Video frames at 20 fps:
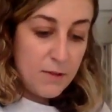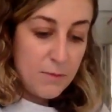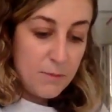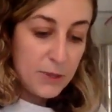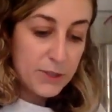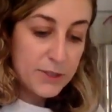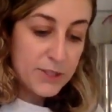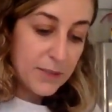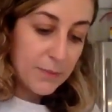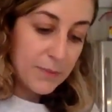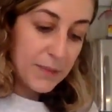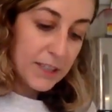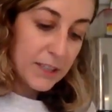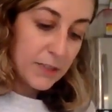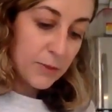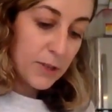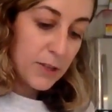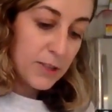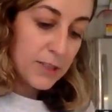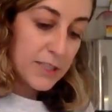put something in the
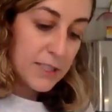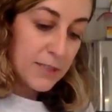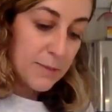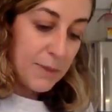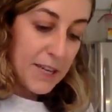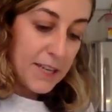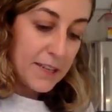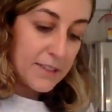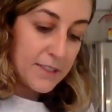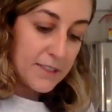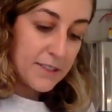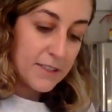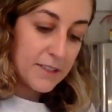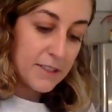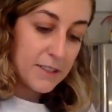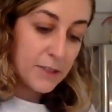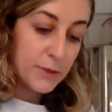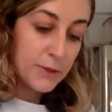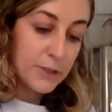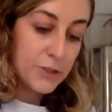wrong space,
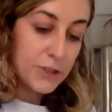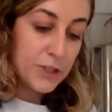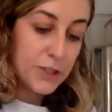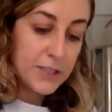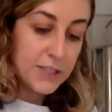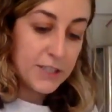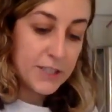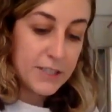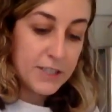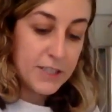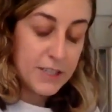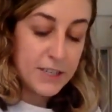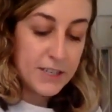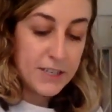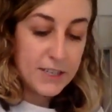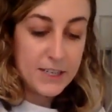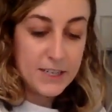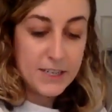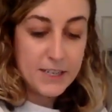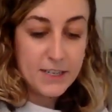you can just
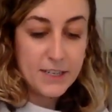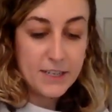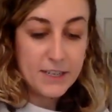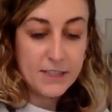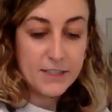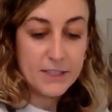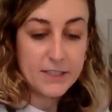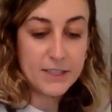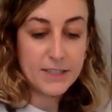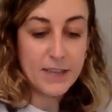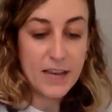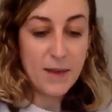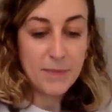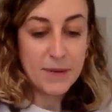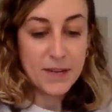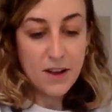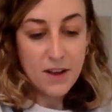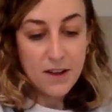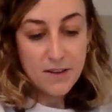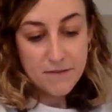snap it
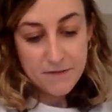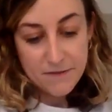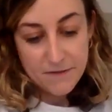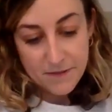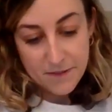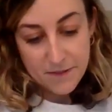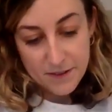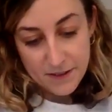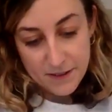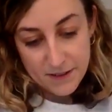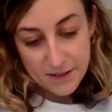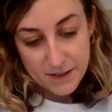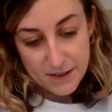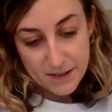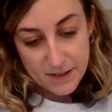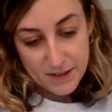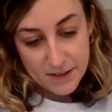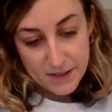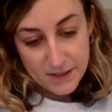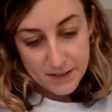off,
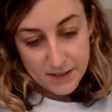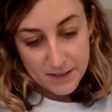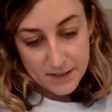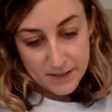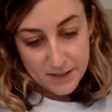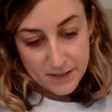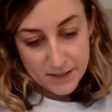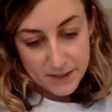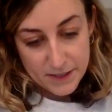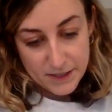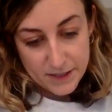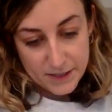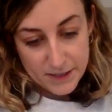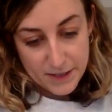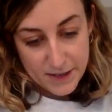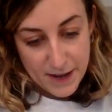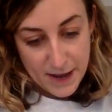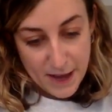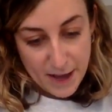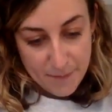
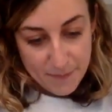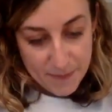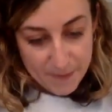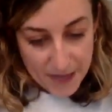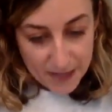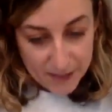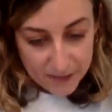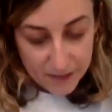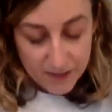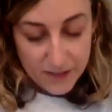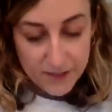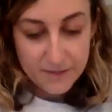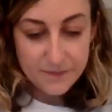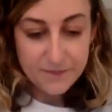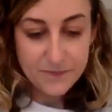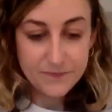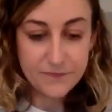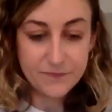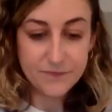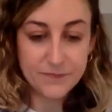snap it back on.
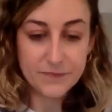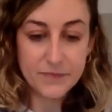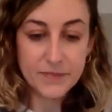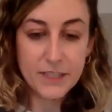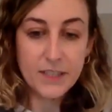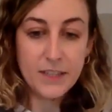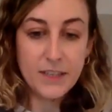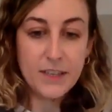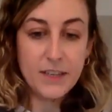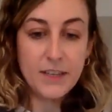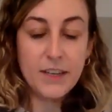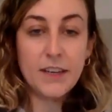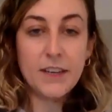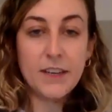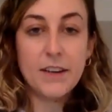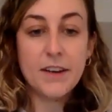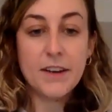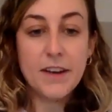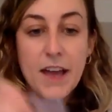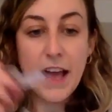
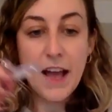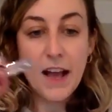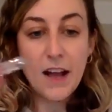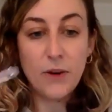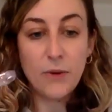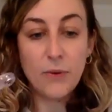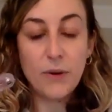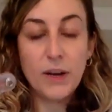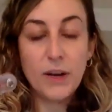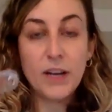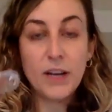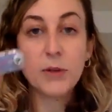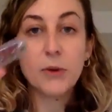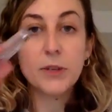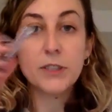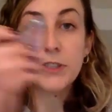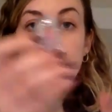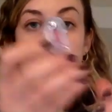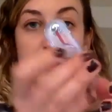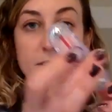And now I'm going
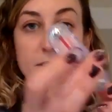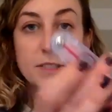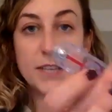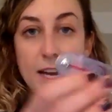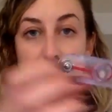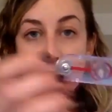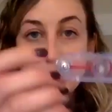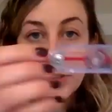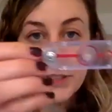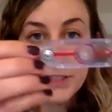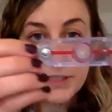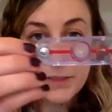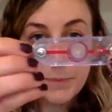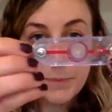to attach this